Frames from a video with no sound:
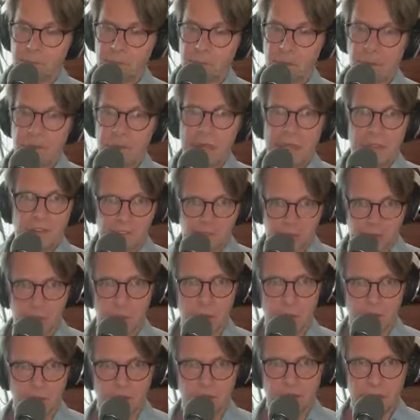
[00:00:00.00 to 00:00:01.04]
That's the
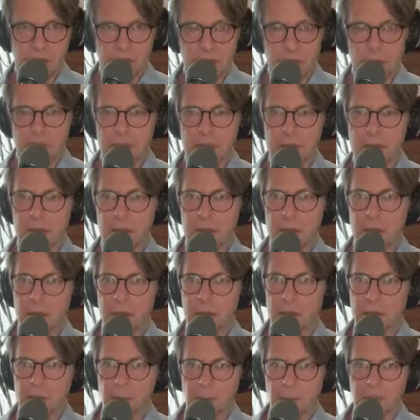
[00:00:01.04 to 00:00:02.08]
concept behind it,
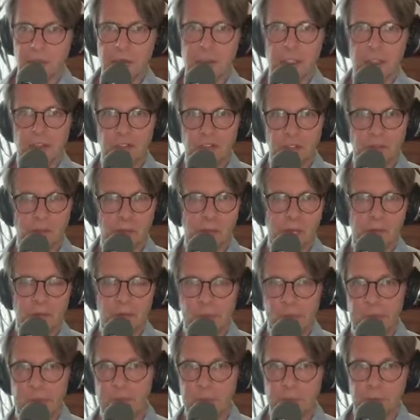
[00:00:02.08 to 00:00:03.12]
that with each
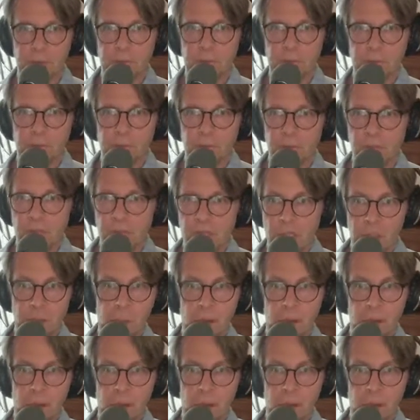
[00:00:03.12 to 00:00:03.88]
life you